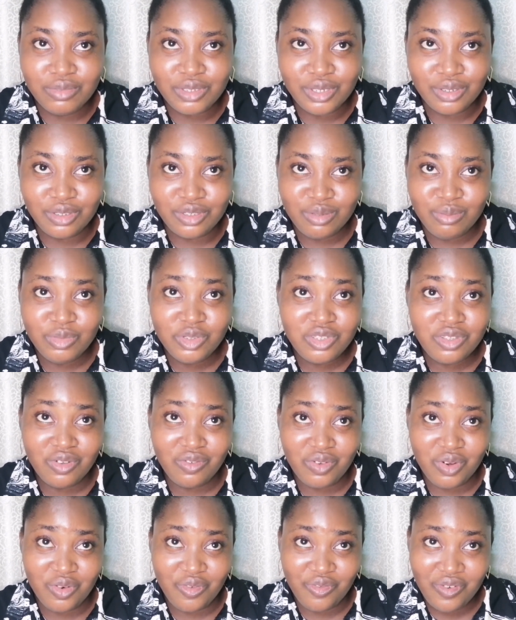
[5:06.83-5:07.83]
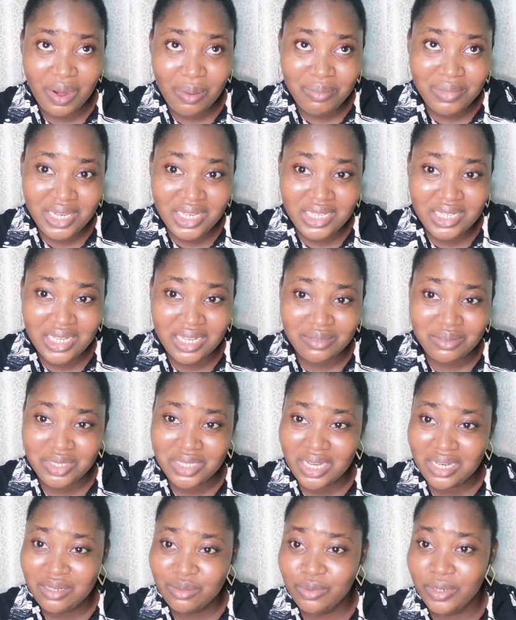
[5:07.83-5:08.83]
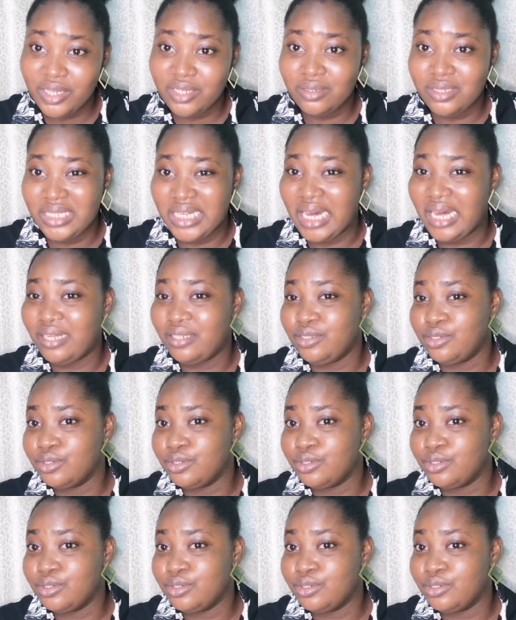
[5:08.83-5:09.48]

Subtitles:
because most of your family, especially when they are